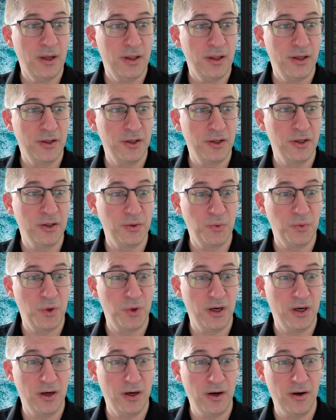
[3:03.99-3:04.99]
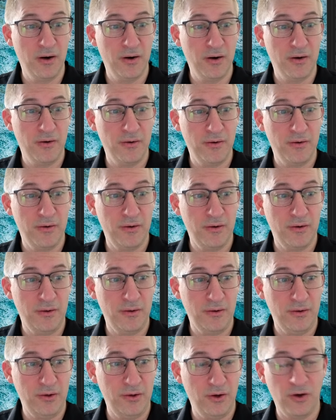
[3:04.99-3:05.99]
This is where
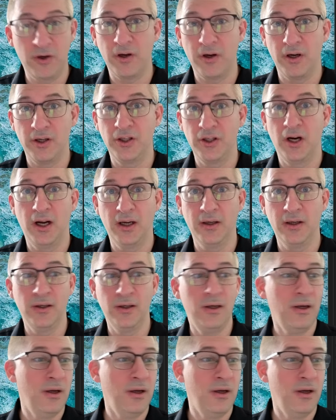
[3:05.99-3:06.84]
you're going to shine.